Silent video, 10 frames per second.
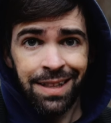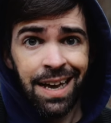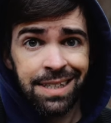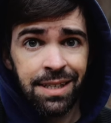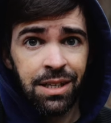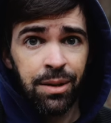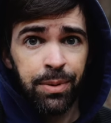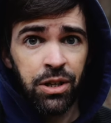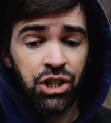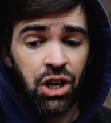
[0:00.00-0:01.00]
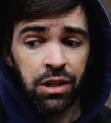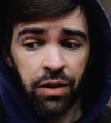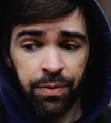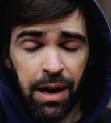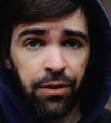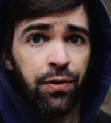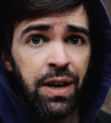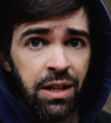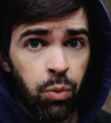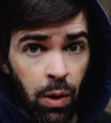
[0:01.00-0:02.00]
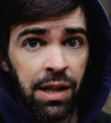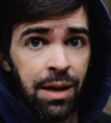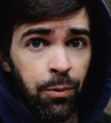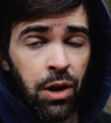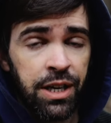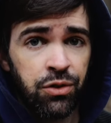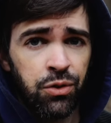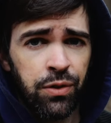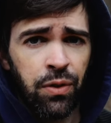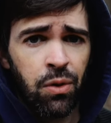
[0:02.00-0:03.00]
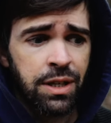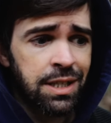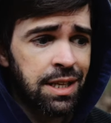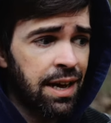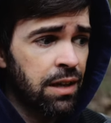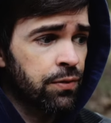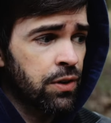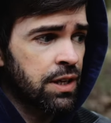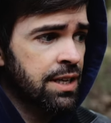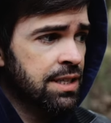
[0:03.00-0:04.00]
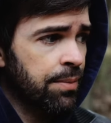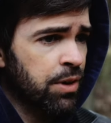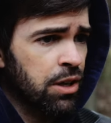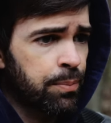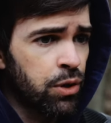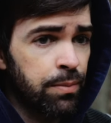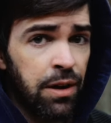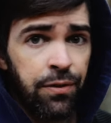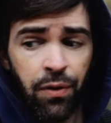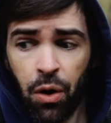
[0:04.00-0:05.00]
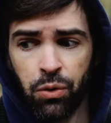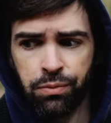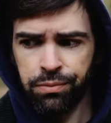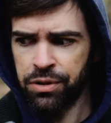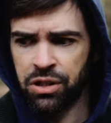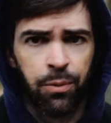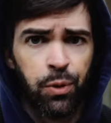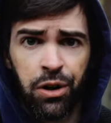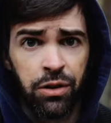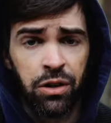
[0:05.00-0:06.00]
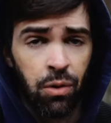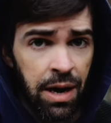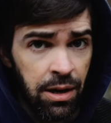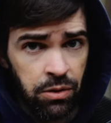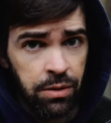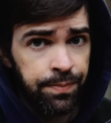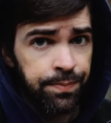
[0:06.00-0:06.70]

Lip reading: Next is gonna be a shot of my feet while I'm walking through the forest, and for this I'm gonna put my phone somewhere on the ground.